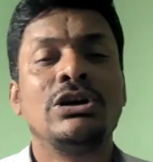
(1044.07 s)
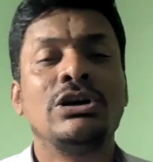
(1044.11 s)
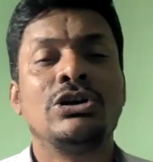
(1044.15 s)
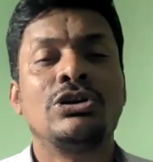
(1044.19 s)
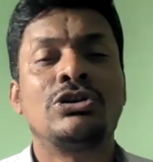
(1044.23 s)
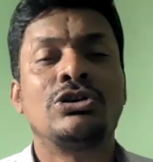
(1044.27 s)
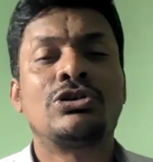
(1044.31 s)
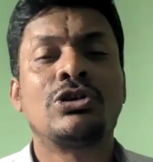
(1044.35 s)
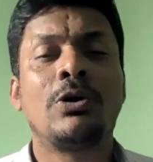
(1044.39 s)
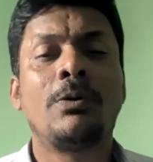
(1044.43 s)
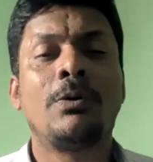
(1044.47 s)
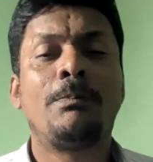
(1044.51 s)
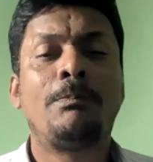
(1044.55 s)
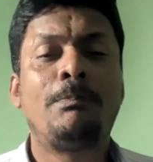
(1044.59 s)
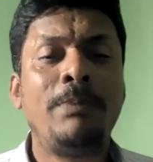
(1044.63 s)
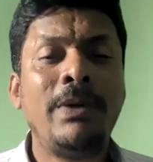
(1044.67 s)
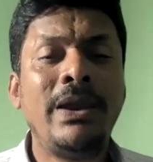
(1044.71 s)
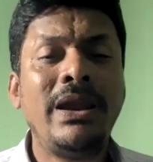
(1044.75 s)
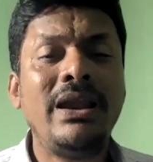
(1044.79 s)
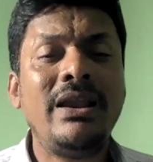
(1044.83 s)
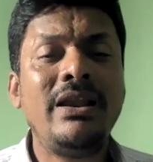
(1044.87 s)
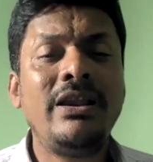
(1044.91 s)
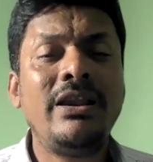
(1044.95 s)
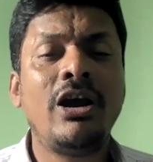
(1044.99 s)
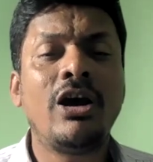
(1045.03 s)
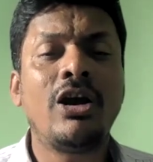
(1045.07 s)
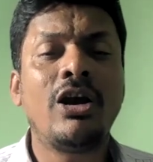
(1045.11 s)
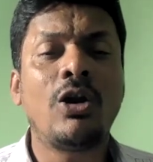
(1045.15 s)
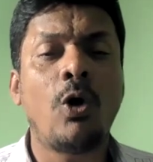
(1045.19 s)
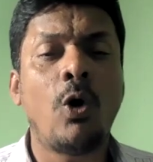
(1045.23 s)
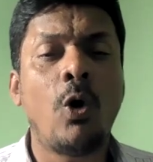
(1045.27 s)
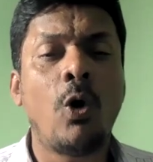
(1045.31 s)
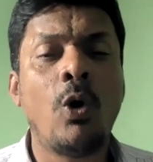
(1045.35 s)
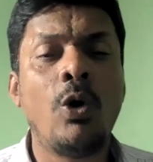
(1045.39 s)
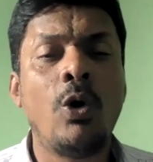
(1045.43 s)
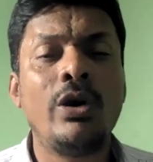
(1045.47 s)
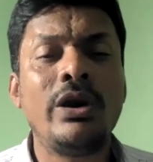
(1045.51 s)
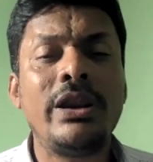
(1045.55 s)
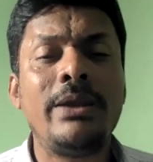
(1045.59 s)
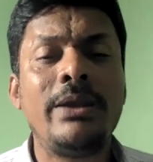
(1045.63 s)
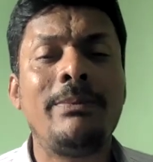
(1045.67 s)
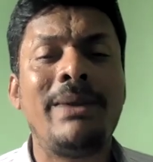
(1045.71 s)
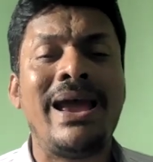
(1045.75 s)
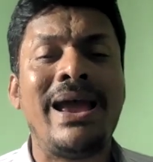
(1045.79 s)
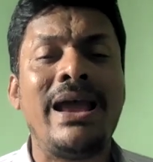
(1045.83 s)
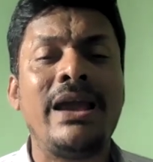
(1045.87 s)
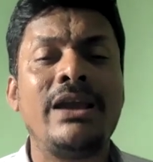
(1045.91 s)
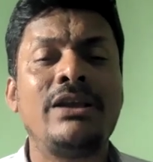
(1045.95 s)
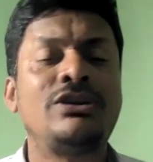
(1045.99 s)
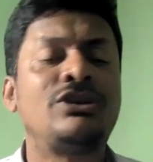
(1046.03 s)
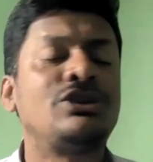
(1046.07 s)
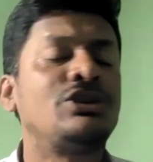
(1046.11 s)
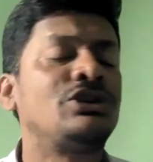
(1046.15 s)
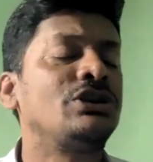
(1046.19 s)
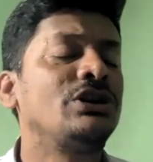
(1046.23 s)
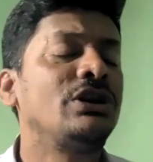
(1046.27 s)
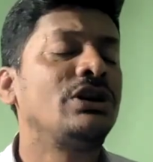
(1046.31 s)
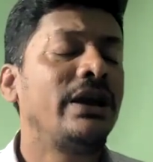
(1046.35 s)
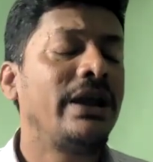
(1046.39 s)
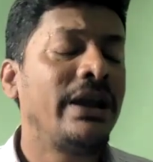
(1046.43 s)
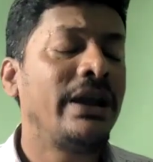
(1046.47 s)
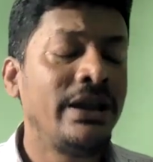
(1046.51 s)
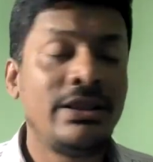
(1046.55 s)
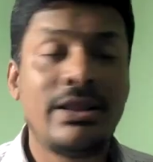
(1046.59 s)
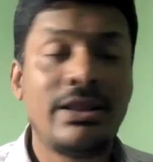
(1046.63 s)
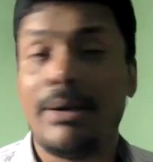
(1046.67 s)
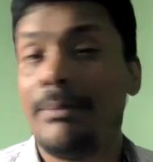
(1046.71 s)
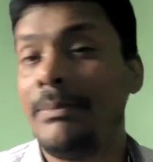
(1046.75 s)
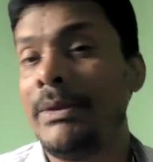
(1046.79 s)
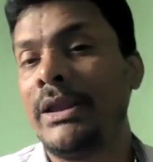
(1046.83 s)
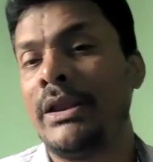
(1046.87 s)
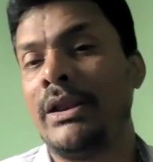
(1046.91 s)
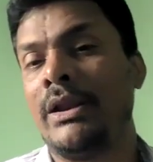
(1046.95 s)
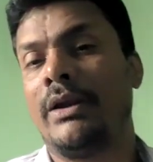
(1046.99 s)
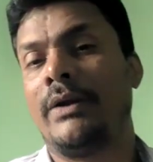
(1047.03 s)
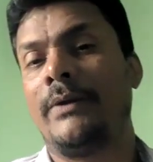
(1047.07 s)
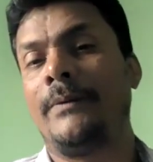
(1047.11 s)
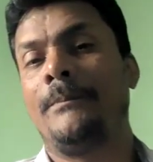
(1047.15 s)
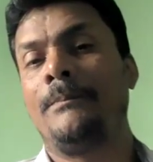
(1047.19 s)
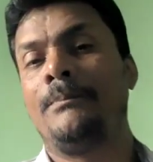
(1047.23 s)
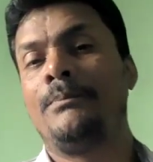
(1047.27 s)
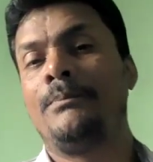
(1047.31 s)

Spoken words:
So feel your own image in the mirror.